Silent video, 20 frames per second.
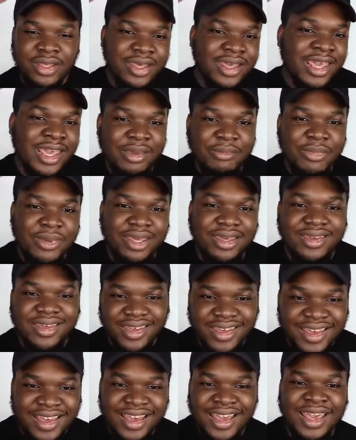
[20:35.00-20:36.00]
Hit me.
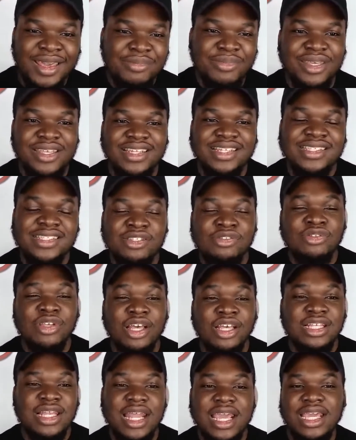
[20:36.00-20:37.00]
These two
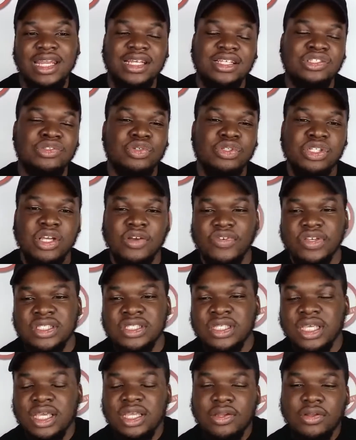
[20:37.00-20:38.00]
started laying into each other,
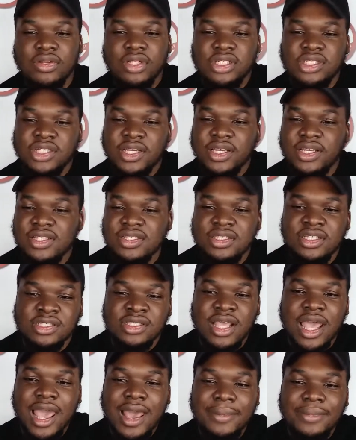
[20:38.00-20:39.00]
sitting on the chairs.
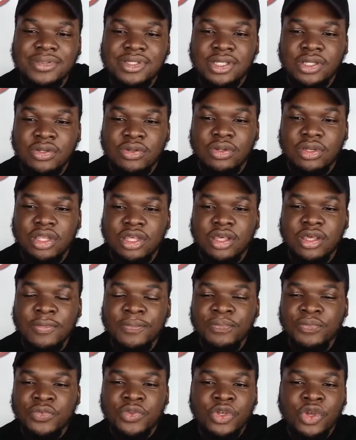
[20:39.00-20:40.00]
Just absolutely
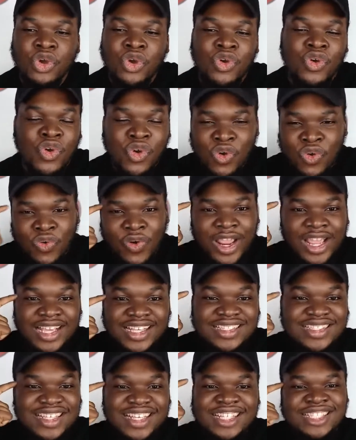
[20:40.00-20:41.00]

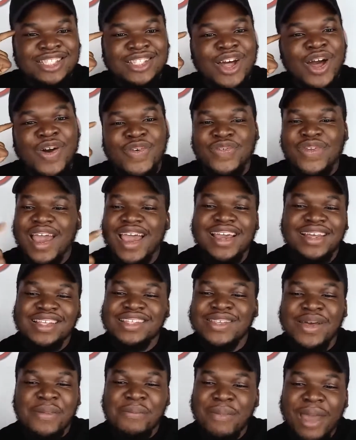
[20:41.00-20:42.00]
crazy stuff. Like,
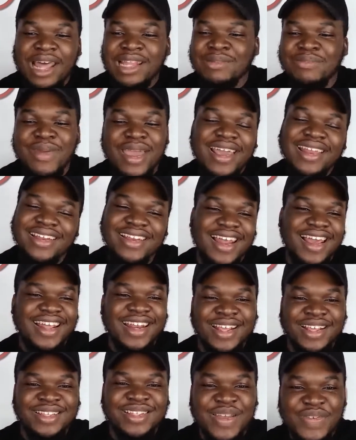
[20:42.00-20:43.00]
these are mad men.
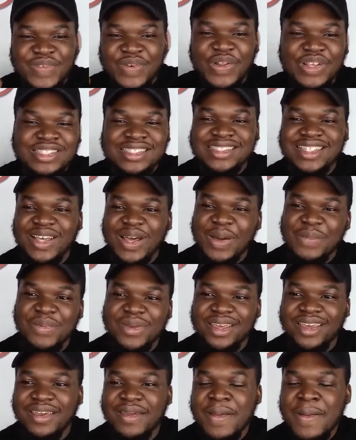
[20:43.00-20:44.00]
Like, they've lost it up
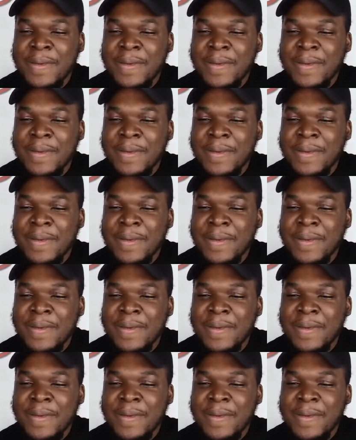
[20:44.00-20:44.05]
here.